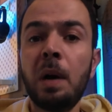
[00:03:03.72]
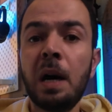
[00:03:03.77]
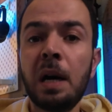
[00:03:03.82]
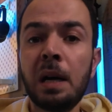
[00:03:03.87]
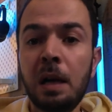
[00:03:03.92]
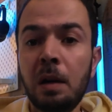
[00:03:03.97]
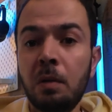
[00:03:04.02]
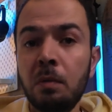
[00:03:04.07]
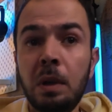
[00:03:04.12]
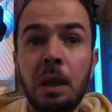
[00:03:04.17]

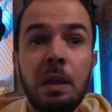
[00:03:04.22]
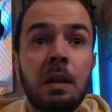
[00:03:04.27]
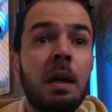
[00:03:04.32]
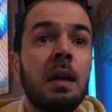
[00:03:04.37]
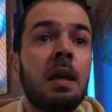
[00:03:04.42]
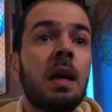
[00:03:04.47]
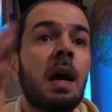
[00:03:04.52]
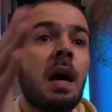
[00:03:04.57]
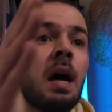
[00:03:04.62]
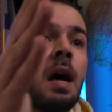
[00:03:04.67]
background that
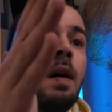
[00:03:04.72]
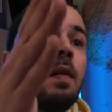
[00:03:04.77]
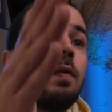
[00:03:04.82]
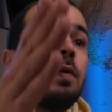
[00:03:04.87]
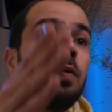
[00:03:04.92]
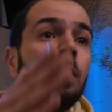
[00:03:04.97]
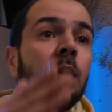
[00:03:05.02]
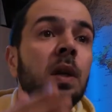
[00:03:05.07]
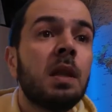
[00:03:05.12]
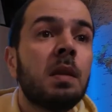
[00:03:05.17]
I
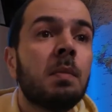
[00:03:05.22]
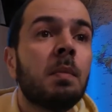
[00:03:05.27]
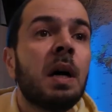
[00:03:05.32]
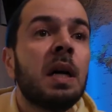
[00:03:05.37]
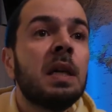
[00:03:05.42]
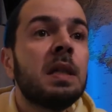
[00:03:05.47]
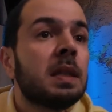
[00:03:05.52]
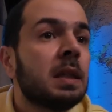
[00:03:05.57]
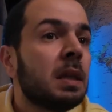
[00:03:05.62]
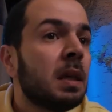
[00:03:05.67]
have with
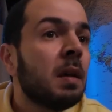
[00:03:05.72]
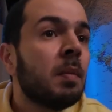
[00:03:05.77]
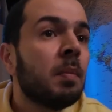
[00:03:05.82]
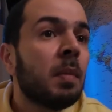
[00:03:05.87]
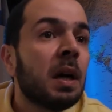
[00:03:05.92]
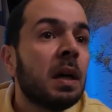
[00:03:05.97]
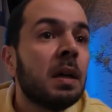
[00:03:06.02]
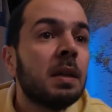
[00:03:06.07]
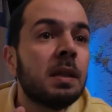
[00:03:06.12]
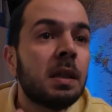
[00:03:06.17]
my
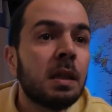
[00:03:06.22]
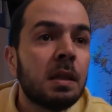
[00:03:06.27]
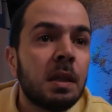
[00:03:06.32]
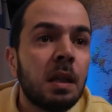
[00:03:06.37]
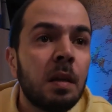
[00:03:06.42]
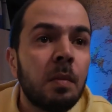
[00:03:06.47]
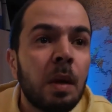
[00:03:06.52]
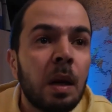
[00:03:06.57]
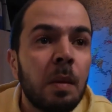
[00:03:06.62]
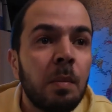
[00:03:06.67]
Sigma
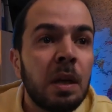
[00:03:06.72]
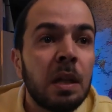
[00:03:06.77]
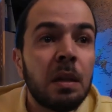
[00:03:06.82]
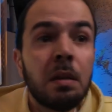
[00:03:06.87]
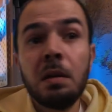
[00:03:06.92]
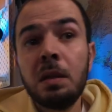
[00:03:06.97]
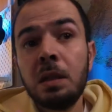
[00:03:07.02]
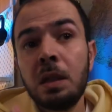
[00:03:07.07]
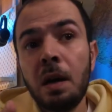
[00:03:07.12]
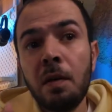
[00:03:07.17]

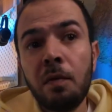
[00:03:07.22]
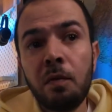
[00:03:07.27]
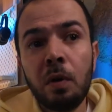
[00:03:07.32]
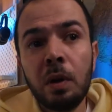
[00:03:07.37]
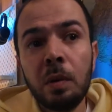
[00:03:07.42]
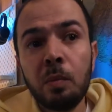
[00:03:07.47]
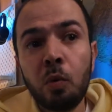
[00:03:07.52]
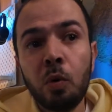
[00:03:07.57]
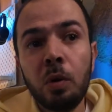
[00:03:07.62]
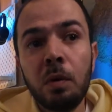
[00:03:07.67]
16mm
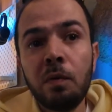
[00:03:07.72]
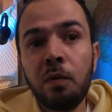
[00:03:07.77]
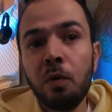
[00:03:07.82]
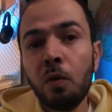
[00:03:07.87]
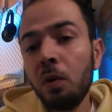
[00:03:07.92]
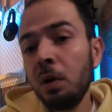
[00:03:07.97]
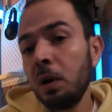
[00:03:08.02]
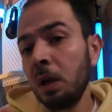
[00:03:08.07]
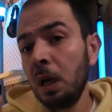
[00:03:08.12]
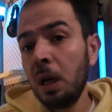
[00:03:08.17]

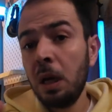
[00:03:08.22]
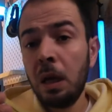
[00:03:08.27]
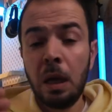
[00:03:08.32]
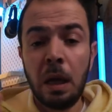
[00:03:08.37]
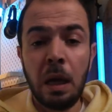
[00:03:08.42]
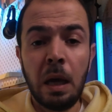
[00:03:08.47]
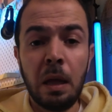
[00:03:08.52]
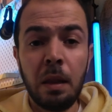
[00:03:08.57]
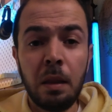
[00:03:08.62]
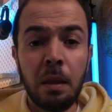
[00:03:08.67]
f1.4,
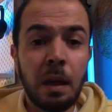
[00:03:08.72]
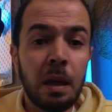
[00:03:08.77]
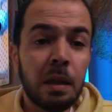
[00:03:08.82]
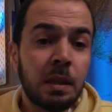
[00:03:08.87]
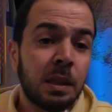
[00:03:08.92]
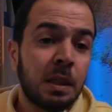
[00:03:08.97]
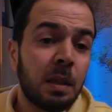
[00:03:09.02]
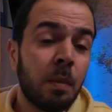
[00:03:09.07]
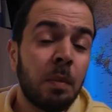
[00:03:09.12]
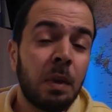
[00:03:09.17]
and
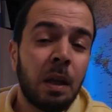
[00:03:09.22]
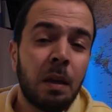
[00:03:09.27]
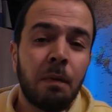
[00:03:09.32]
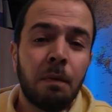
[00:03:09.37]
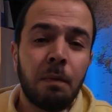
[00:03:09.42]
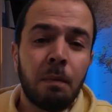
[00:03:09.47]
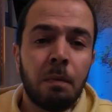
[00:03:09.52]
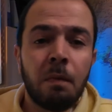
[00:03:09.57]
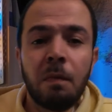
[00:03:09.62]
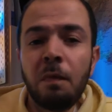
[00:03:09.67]
that's
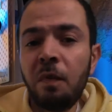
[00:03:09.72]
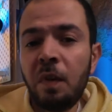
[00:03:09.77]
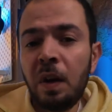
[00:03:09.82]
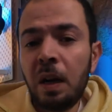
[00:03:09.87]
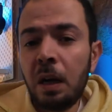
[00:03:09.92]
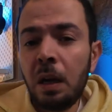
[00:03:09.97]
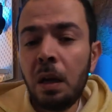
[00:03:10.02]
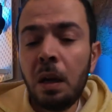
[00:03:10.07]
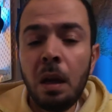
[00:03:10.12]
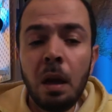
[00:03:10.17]
something
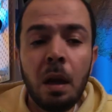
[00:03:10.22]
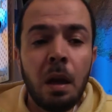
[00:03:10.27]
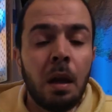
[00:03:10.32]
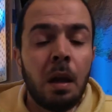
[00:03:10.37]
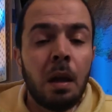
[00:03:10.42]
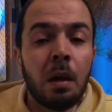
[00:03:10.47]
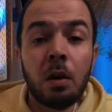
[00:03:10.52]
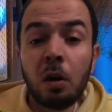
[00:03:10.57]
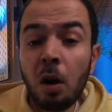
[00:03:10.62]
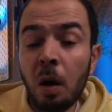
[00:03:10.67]
very
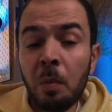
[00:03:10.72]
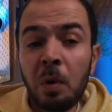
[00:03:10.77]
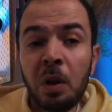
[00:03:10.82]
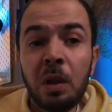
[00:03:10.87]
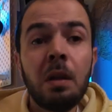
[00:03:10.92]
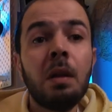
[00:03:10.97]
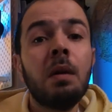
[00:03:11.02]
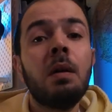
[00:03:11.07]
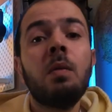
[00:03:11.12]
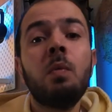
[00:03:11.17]

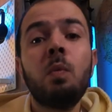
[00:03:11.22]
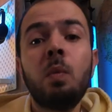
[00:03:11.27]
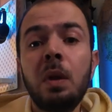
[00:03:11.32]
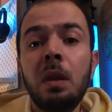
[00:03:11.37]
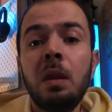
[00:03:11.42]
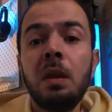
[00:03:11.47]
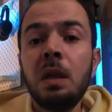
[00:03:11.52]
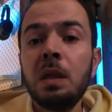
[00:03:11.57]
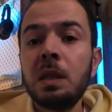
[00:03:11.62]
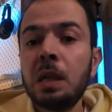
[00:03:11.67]
common
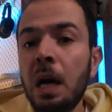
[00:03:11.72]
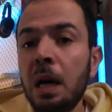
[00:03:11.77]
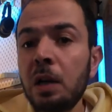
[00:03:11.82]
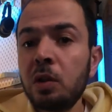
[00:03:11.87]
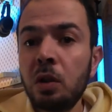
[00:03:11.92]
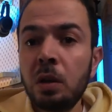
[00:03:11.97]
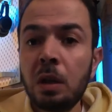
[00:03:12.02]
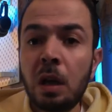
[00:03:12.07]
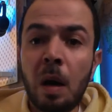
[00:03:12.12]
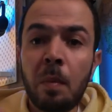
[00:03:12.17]
with these
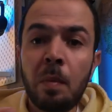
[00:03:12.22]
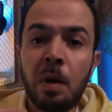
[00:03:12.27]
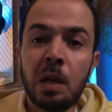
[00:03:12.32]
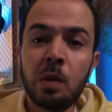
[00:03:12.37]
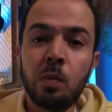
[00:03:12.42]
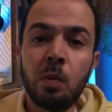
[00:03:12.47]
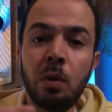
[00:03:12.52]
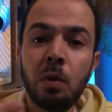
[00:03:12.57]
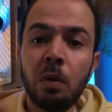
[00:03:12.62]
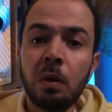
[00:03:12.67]
action
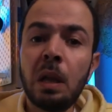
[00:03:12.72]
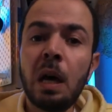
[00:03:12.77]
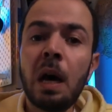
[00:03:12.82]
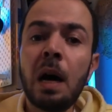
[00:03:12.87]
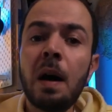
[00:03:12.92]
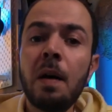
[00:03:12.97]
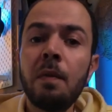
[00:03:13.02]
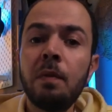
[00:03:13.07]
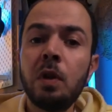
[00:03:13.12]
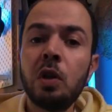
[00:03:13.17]
cameras. We don't
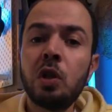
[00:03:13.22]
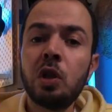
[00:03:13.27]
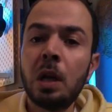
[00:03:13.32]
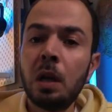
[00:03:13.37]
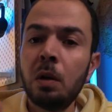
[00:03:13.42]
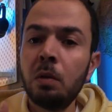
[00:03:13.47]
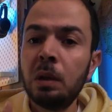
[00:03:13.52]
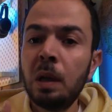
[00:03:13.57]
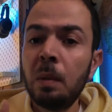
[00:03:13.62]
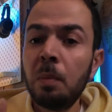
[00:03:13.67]
have the
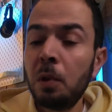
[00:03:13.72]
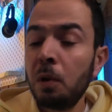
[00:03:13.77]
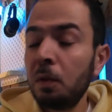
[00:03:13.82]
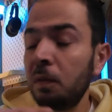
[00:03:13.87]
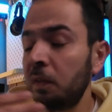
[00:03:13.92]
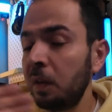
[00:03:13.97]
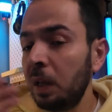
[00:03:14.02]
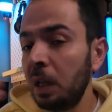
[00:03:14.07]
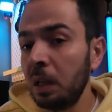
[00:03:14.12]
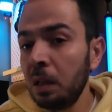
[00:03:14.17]
shallow depth
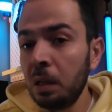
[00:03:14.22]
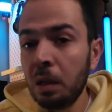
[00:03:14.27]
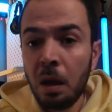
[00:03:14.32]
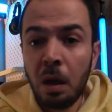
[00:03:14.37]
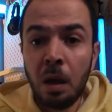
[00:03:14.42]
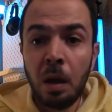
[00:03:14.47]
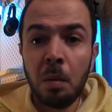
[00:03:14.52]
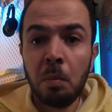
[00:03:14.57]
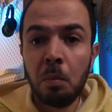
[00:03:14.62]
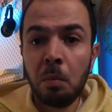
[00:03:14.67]
of field,
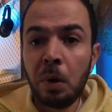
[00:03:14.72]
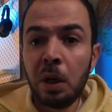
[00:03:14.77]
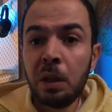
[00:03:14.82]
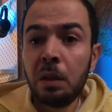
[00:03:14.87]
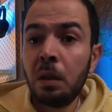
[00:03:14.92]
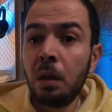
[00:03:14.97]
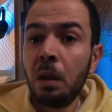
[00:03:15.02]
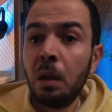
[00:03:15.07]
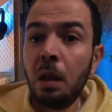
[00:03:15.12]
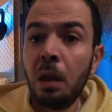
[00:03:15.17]

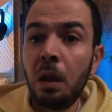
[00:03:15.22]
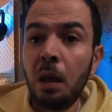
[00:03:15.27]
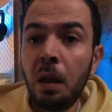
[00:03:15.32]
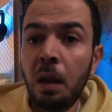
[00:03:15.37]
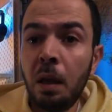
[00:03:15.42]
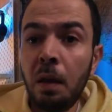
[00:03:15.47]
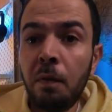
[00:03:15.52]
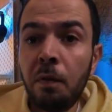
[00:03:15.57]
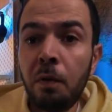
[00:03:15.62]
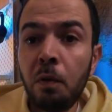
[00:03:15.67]
but
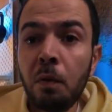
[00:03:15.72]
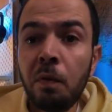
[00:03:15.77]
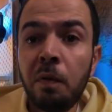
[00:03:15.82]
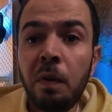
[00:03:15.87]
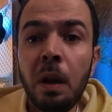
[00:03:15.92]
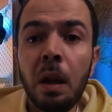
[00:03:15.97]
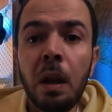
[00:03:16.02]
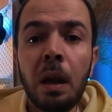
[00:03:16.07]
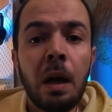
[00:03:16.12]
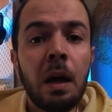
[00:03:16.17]
if you
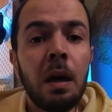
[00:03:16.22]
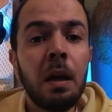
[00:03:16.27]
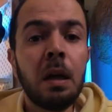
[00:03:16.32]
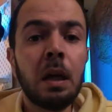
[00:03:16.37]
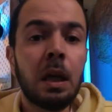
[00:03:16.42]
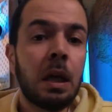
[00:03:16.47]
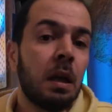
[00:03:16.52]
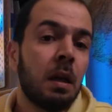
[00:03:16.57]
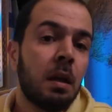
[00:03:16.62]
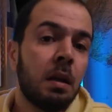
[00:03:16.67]
feel
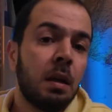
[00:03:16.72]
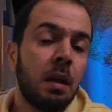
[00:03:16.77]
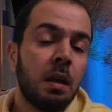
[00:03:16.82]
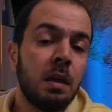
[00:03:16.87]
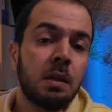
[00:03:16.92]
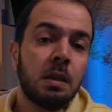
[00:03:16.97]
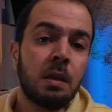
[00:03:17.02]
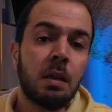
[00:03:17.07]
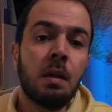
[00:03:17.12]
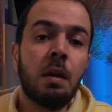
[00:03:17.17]
like
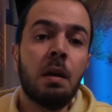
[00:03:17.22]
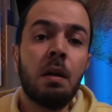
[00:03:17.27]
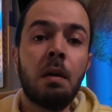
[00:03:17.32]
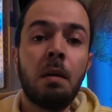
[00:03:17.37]
this